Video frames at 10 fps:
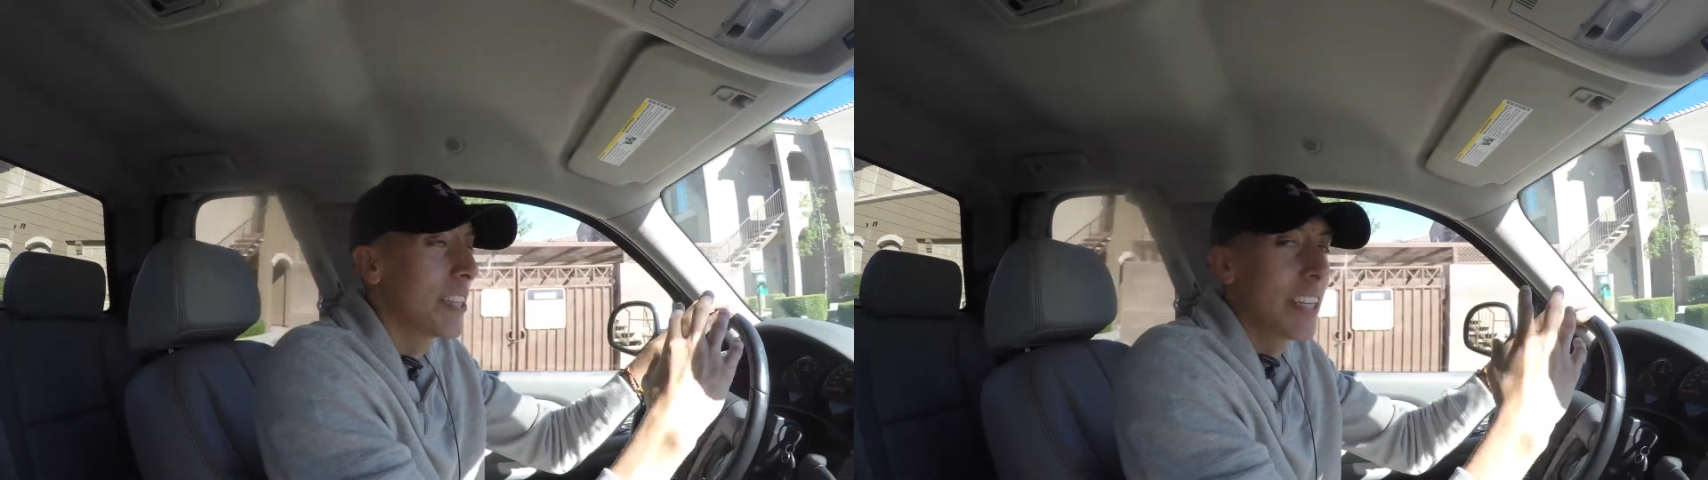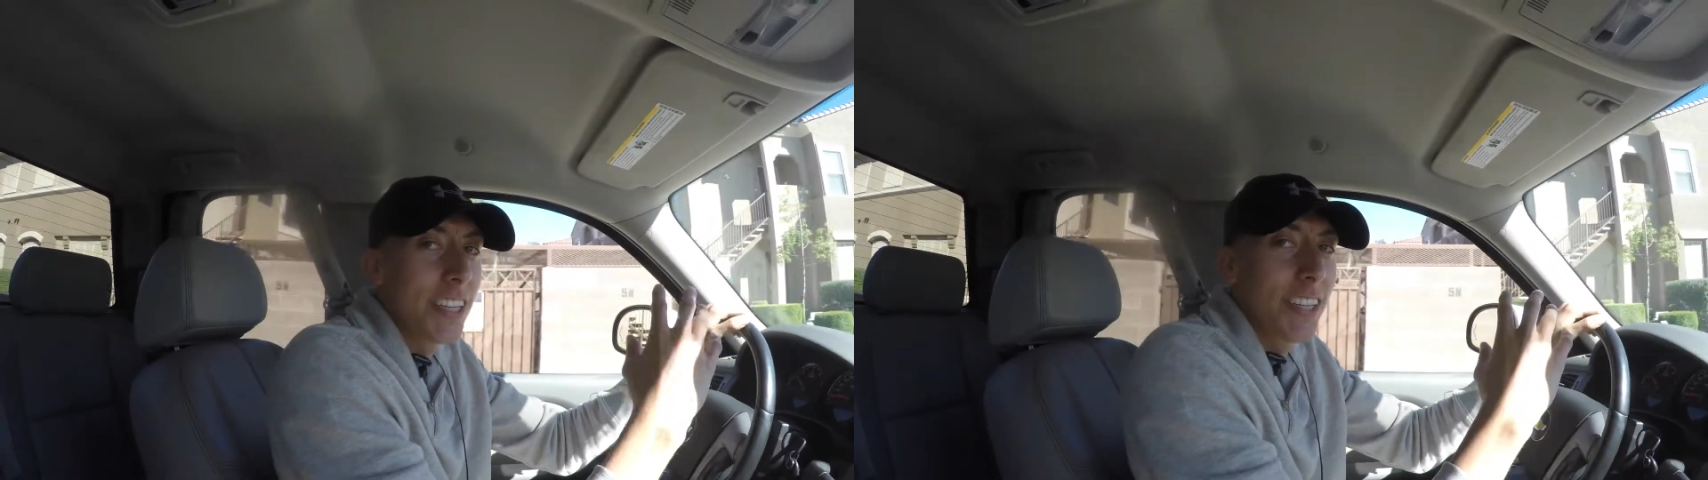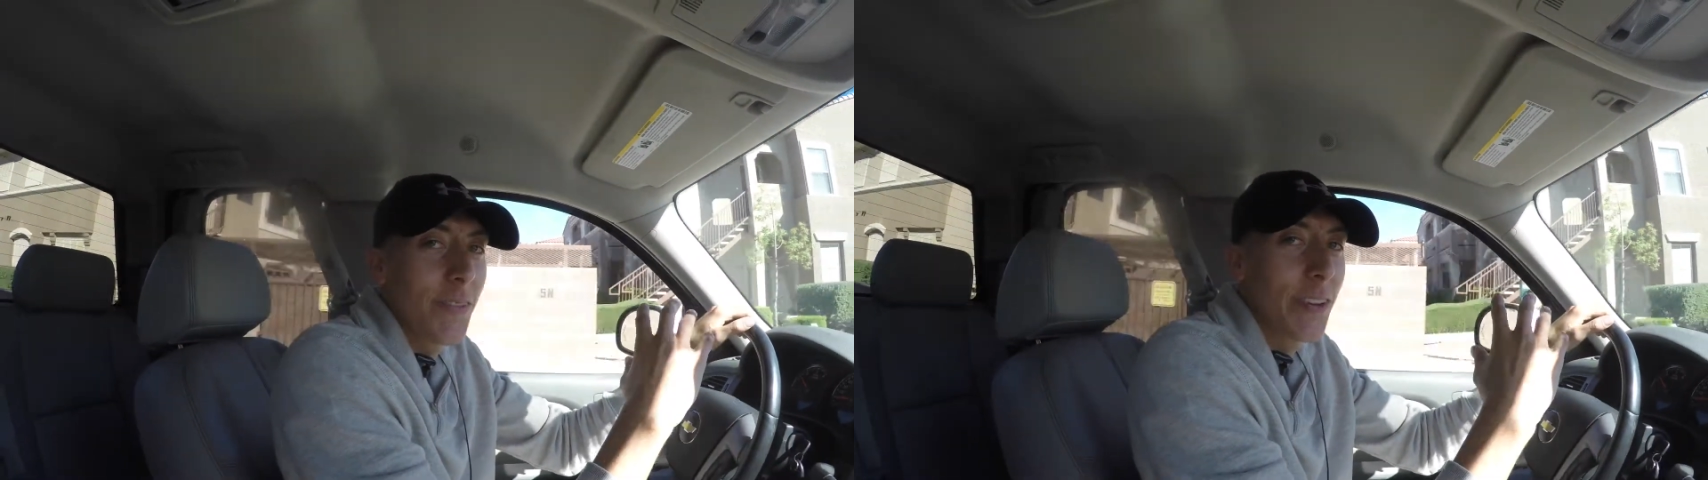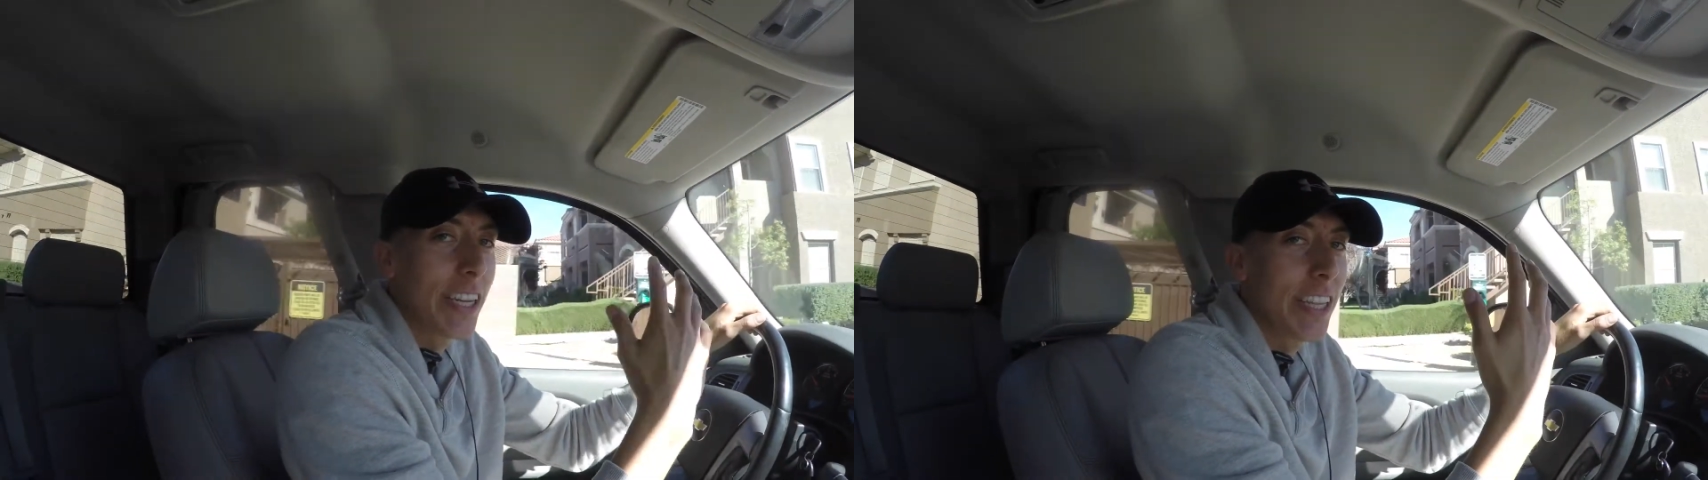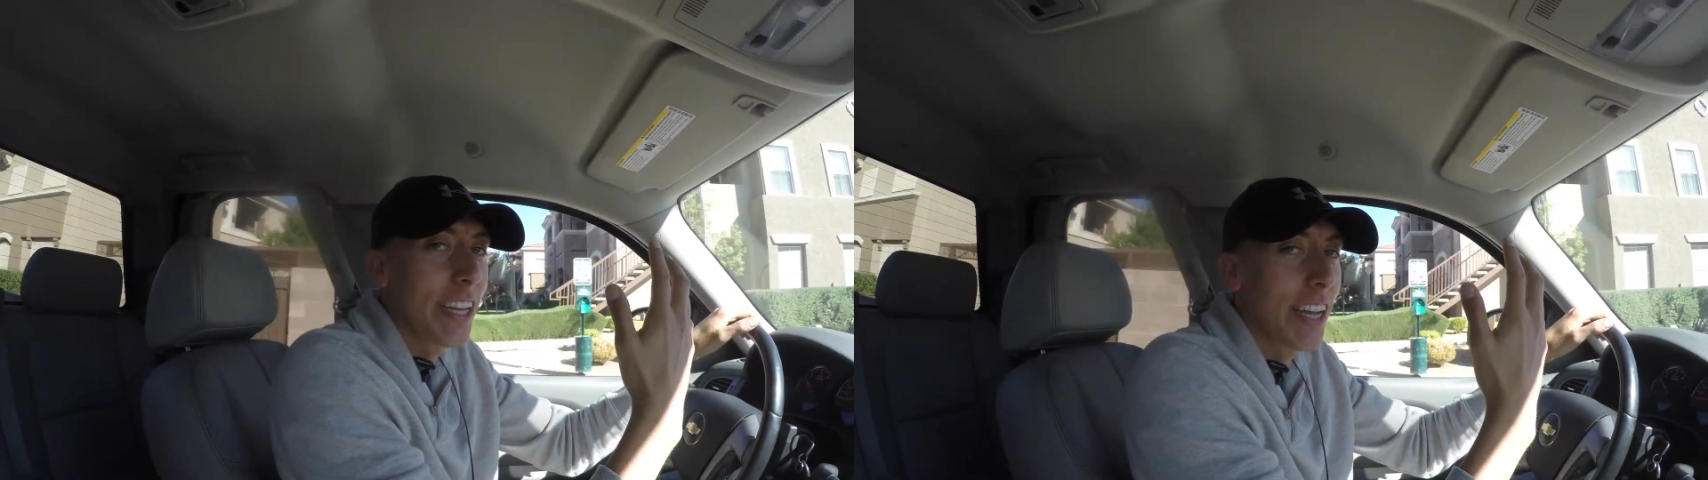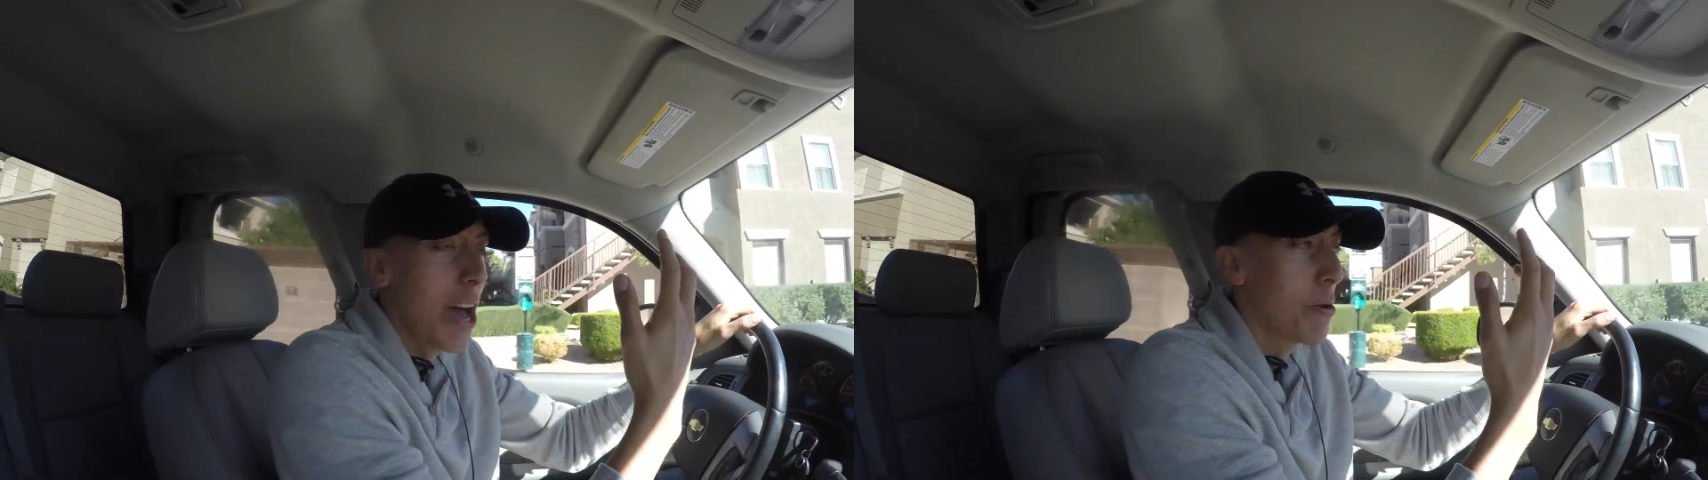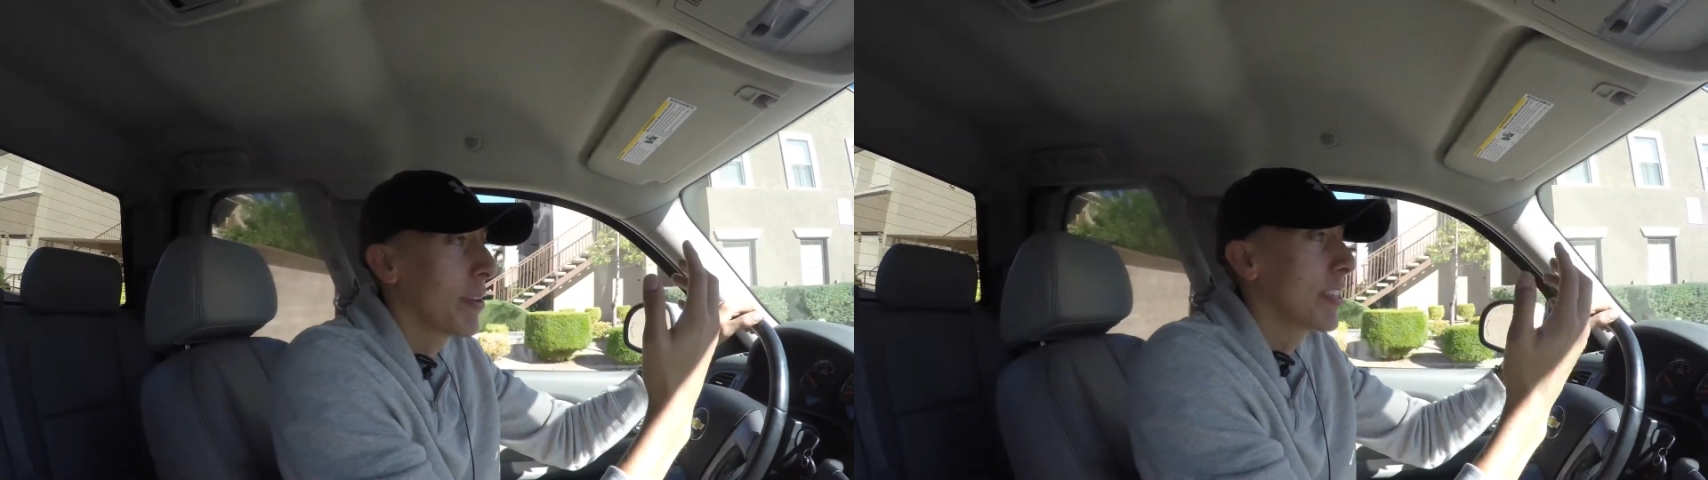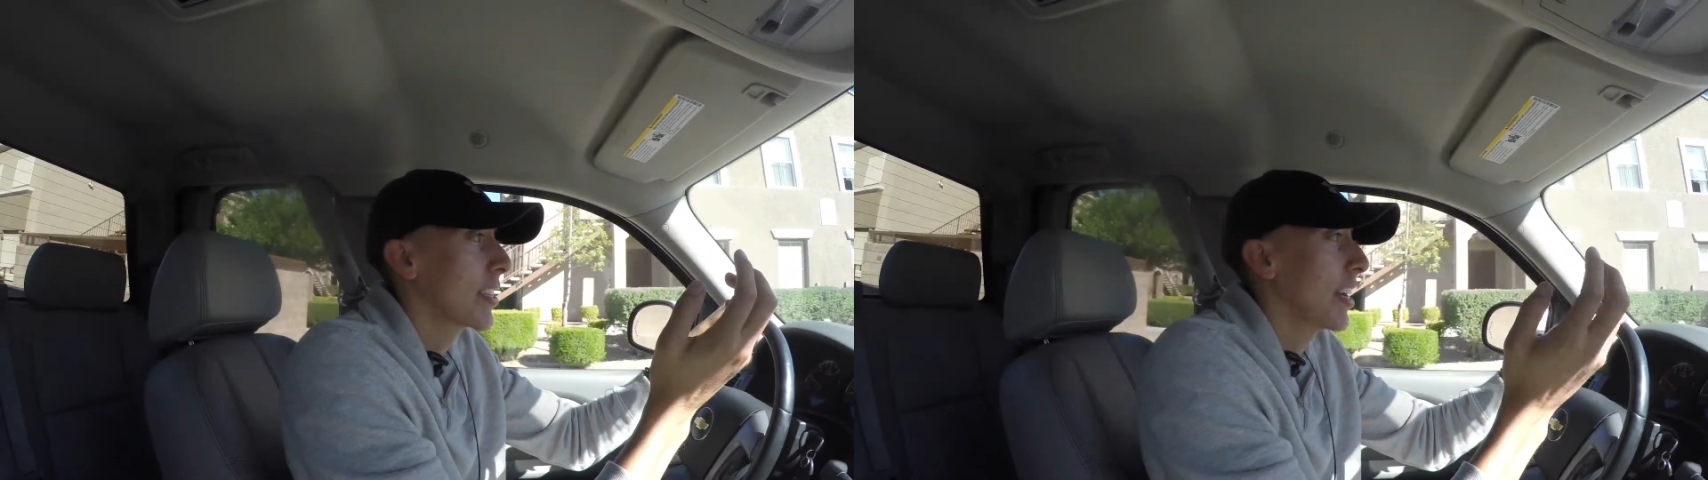Just if anything
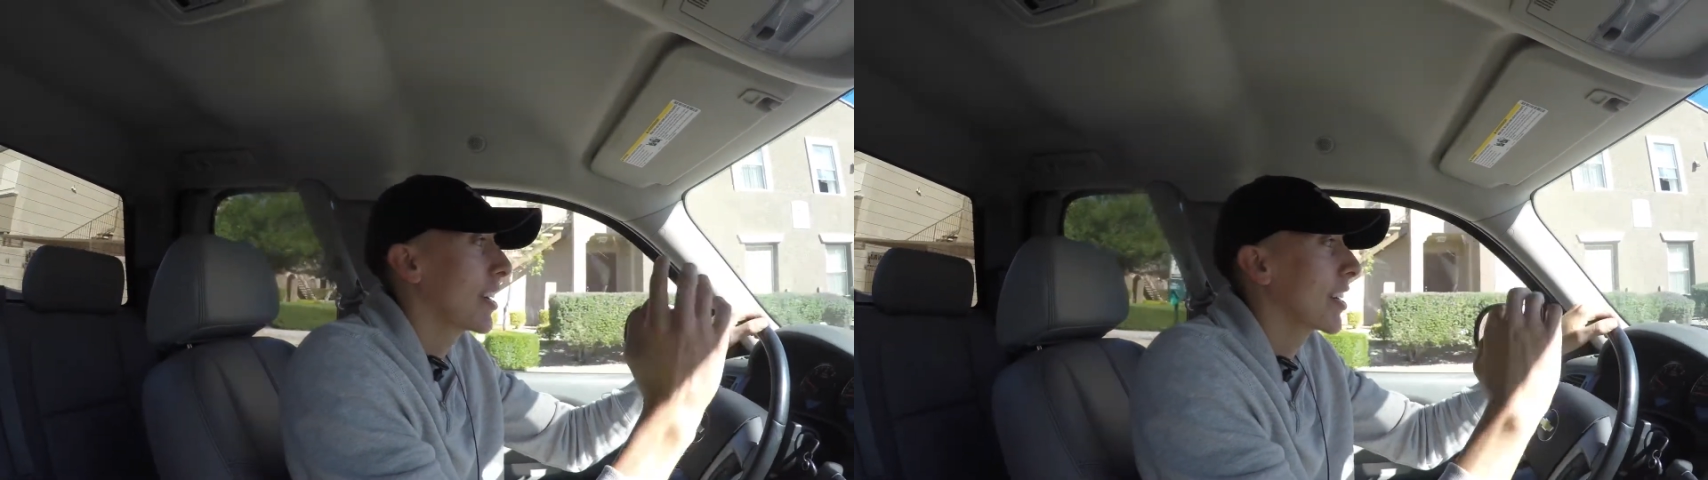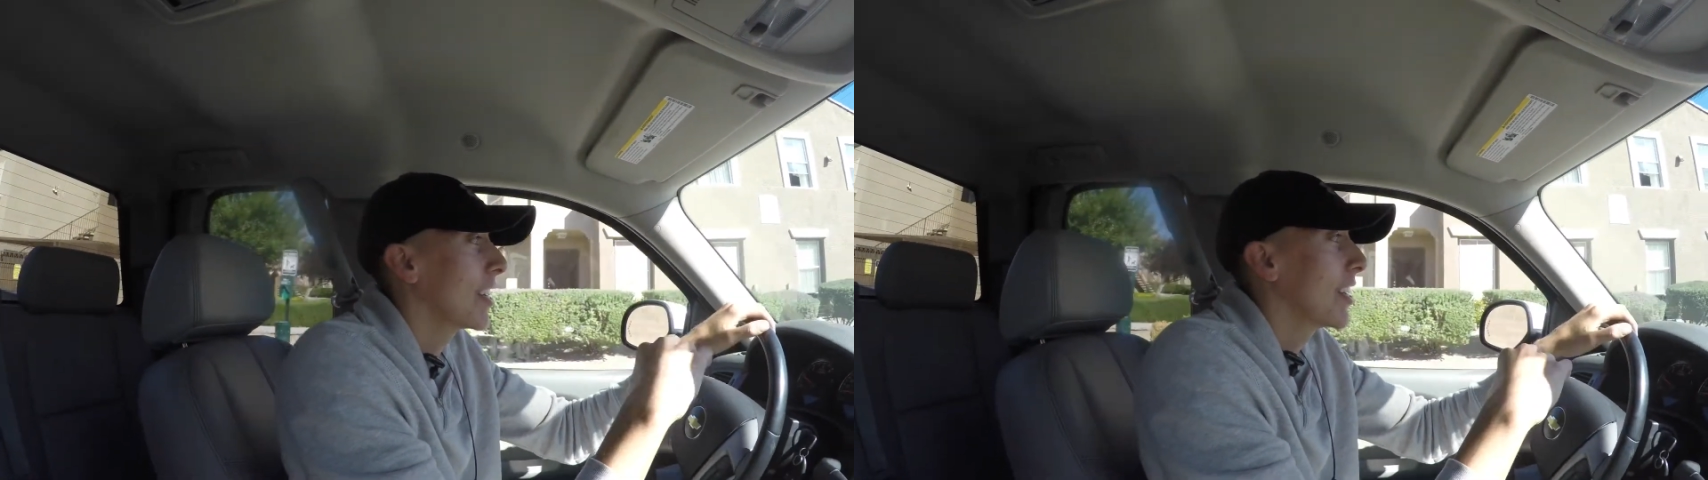happens, like,